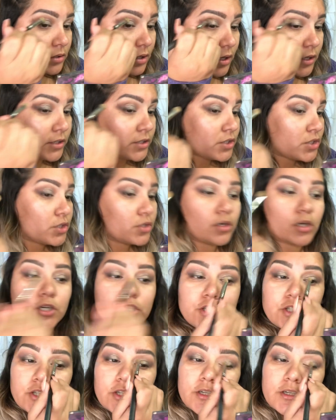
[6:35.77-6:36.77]
aren't
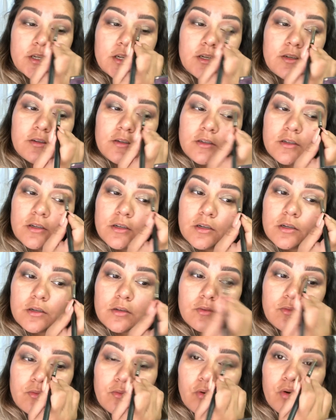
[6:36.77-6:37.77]
structured
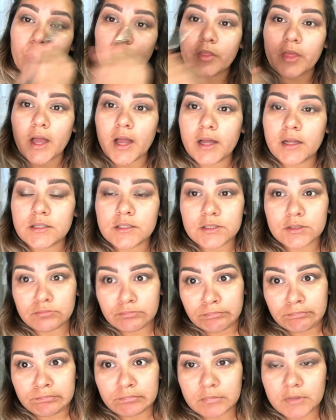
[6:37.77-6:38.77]
for that,
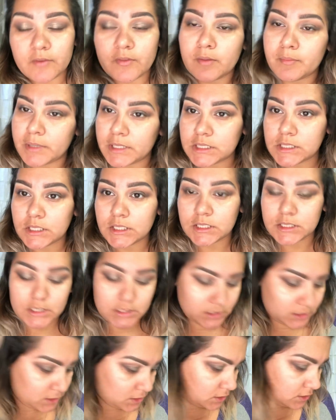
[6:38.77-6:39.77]
if that makes any
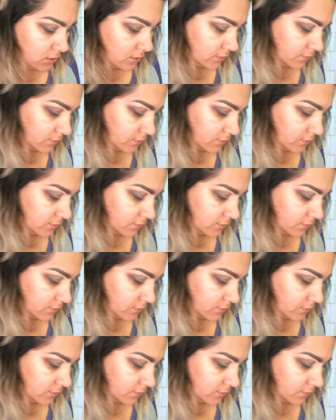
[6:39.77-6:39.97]
sense.